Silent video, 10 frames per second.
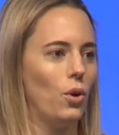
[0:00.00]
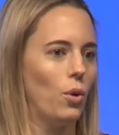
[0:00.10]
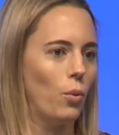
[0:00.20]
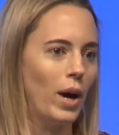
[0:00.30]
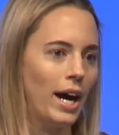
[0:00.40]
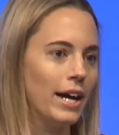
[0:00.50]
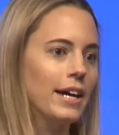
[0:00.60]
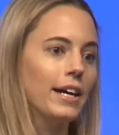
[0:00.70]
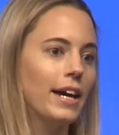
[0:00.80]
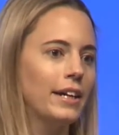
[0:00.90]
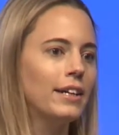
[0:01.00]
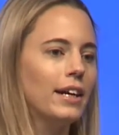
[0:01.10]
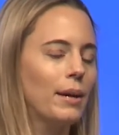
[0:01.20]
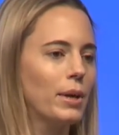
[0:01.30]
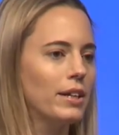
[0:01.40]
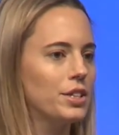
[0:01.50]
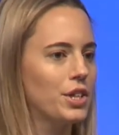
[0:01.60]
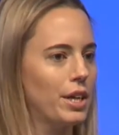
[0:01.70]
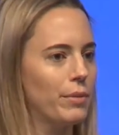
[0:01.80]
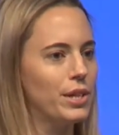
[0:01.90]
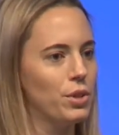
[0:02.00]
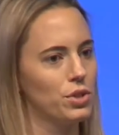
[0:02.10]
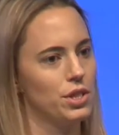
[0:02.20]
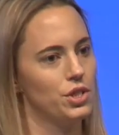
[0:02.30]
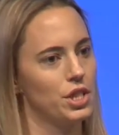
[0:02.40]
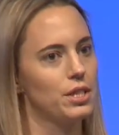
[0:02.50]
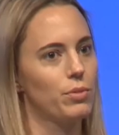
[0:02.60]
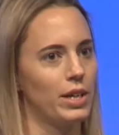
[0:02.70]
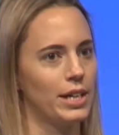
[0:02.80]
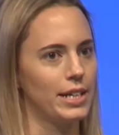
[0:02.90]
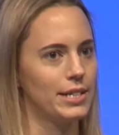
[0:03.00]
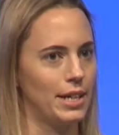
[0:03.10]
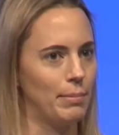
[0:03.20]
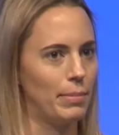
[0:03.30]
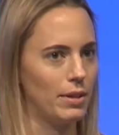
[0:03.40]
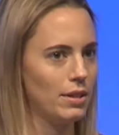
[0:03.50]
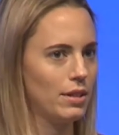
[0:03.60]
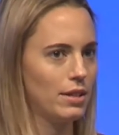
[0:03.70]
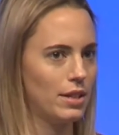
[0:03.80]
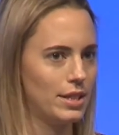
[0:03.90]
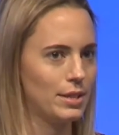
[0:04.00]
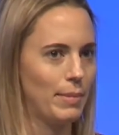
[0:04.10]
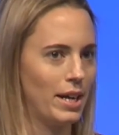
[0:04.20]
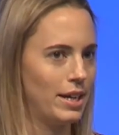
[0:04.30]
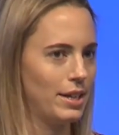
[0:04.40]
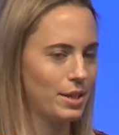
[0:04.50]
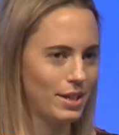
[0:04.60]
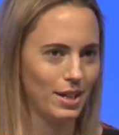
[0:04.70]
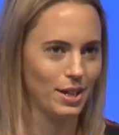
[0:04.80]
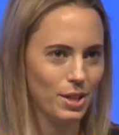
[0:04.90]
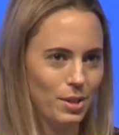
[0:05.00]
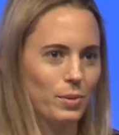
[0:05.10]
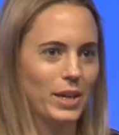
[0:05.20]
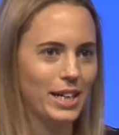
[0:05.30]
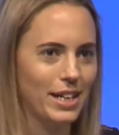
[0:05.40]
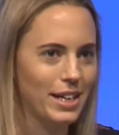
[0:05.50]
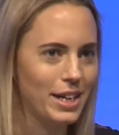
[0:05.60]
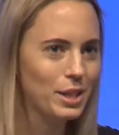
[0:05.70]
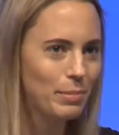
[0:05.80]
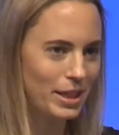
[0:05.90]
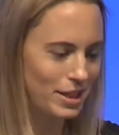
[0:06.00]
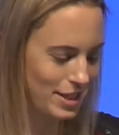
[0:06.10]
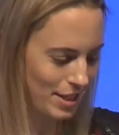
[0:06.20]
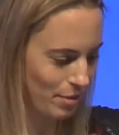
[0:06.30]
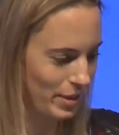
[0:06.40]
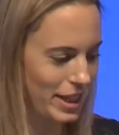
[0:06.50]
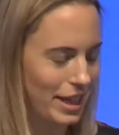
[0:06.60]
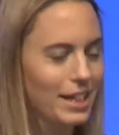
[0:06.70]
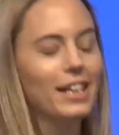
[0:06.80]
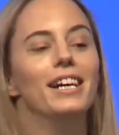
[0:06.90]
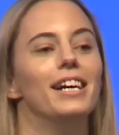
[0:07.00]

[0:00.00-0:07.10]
Why, again? I'm going to share with you just one example, as my 28 minutes are running.